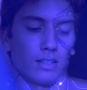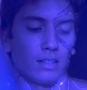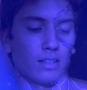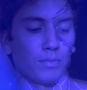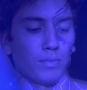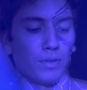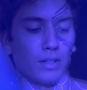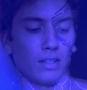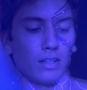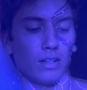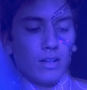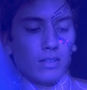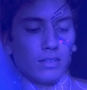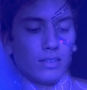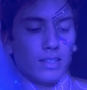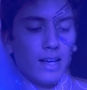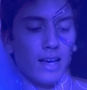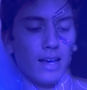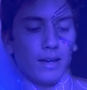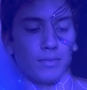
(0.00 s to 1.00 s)
It's been a long
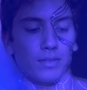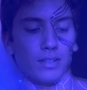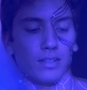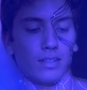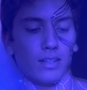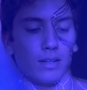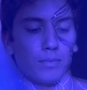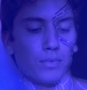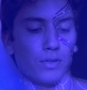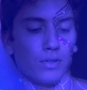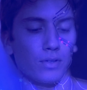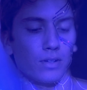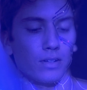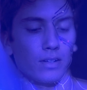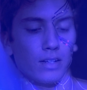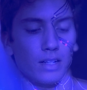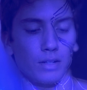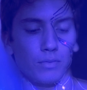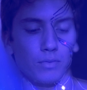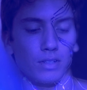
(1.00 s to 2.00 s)
time since they bore
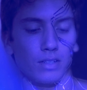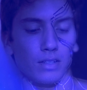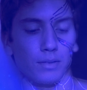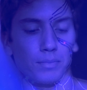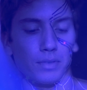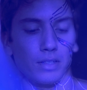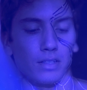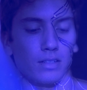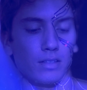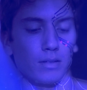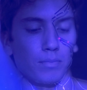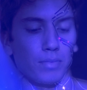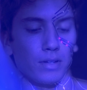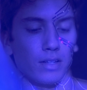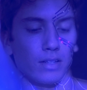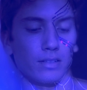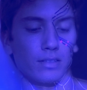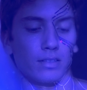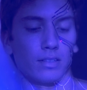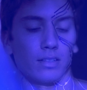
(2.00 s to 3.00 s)
any resemblance to
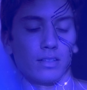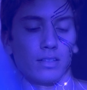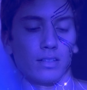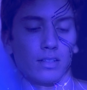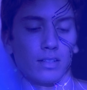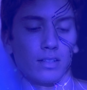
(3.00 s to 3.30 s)
pigs.